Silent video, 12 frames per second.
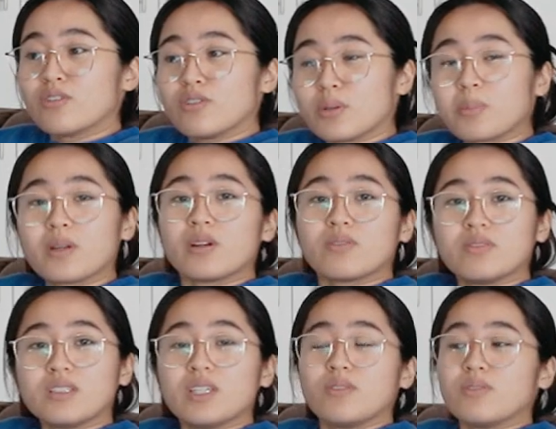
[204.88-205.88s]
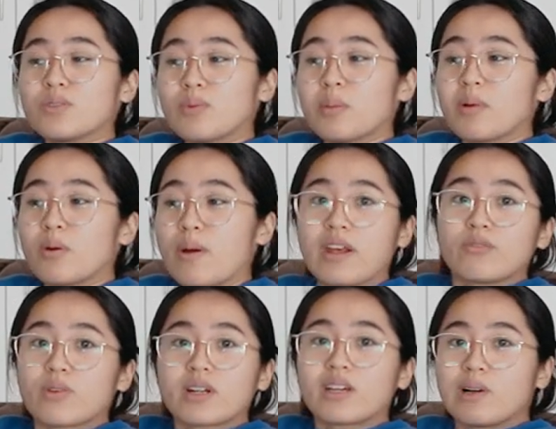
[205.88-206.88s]
ripping off leaves one by one
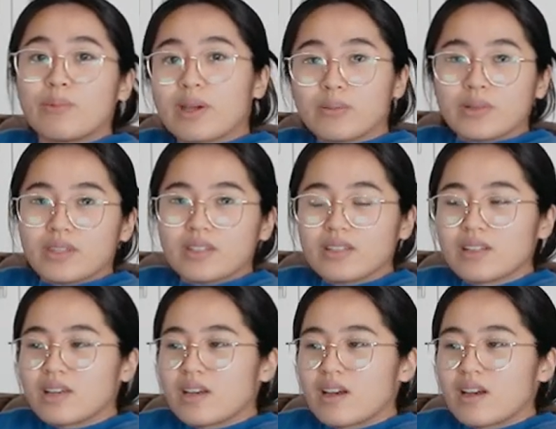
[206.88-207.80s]
and running away with it.